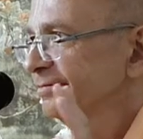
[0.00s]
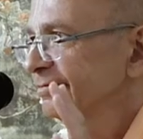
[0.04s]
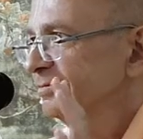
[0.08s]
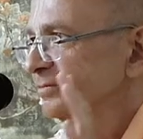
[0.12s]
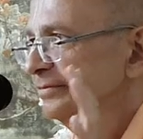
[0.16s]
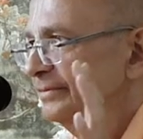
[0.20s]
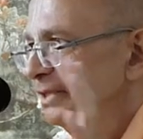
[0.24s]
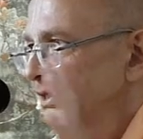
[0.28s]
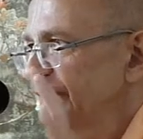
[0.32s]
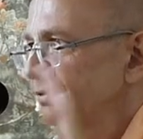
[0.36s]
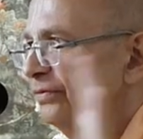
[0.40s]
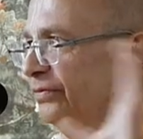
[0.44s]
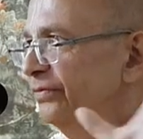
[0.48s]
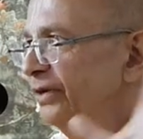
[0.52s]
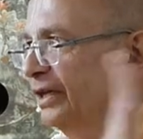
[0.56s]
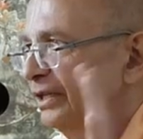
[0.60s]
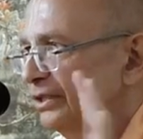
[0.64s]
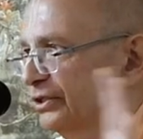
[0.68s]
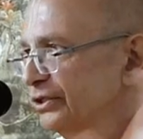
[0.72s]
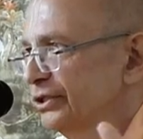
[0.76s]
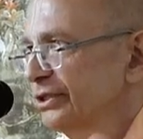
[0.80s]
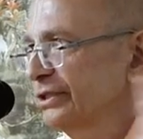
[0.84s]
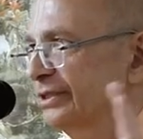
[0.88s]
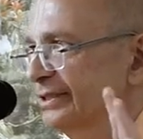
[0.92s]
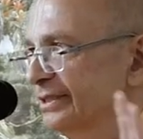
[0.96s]
the
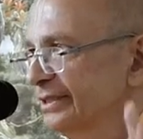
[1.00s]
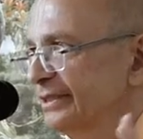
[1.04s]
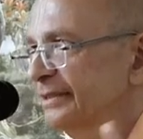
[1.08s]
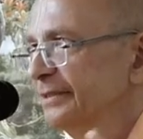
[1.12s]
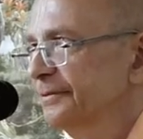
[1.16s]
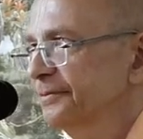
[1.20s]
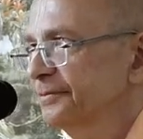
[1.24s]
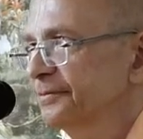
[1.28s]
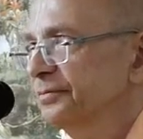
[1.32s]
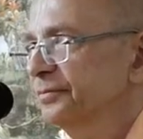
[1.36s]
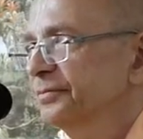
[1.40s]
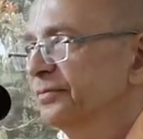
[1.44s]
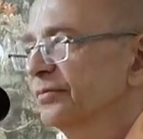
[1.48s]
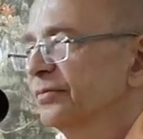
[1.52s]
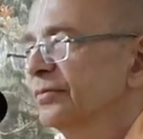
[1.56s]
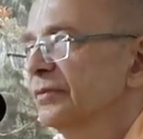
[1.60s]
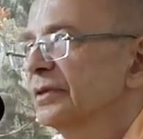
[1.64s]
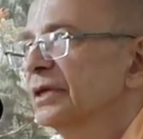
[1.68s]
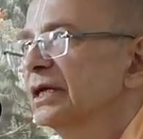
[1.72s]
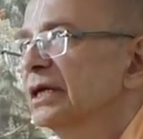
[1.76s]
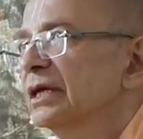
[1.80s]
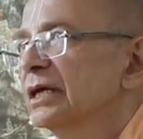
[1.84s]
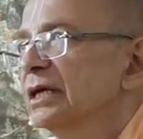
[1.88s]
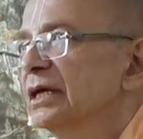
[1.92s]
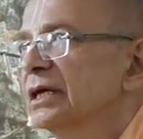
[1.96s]
effulgence,
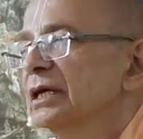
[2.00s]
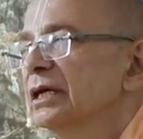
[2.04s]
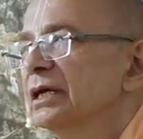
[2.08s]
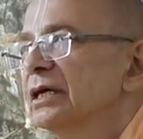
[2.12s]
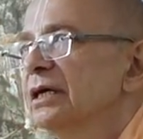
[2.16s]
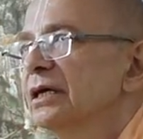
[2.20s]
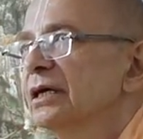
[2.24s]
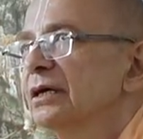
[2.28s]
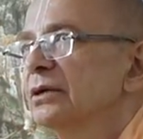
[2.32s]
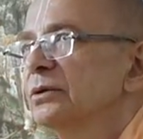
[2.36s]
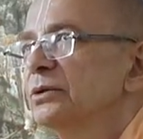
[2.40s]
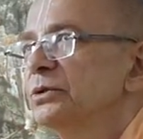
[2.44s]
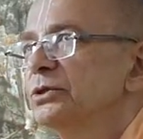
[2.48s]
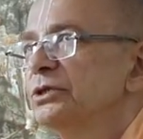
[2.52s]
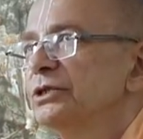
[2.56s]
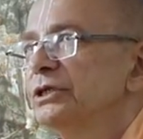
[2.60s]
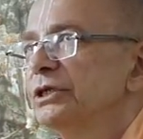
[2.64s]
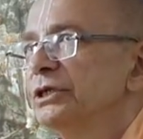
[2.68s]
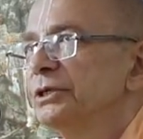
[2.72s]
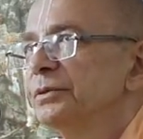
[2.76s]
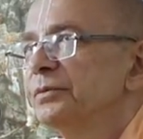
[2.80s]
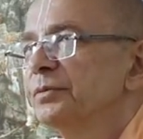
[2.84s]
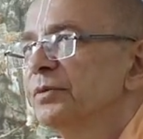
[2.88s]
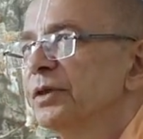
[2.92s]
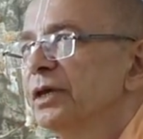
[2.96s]

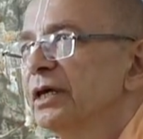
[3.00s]
ruchi.